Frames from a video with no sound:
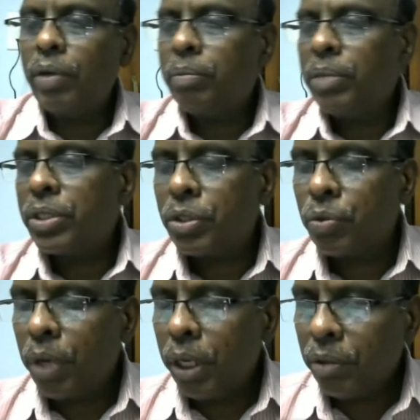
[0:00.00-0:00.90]
and Mrs.
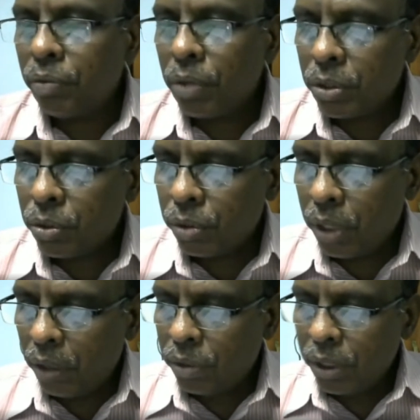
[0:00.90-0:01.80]
Vani
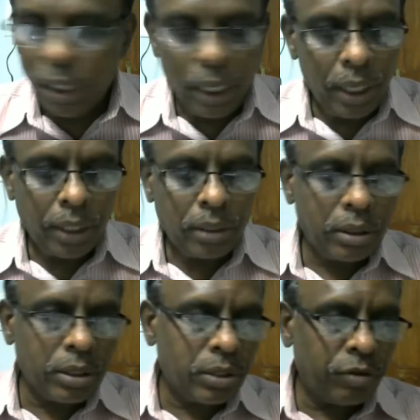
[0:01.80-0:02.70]
Vasudev, the
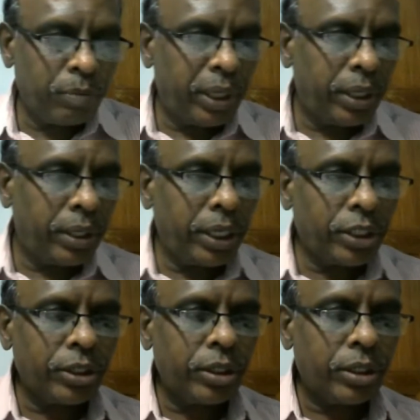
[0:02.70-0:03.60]
directors of
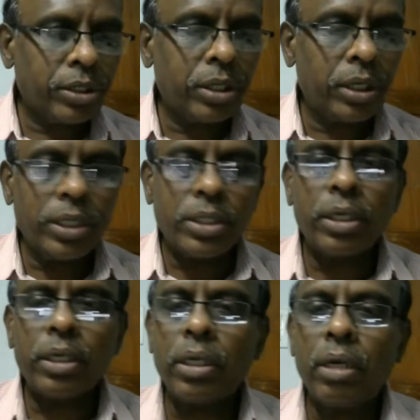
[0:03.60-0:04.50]
Meditation and Study
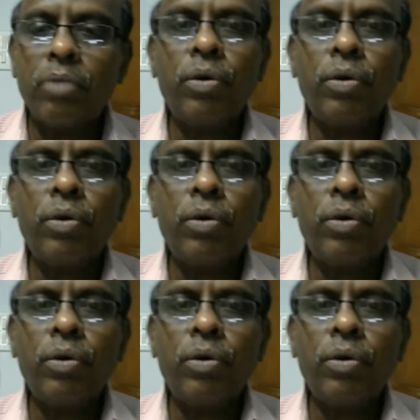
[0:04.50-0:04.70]
Circle,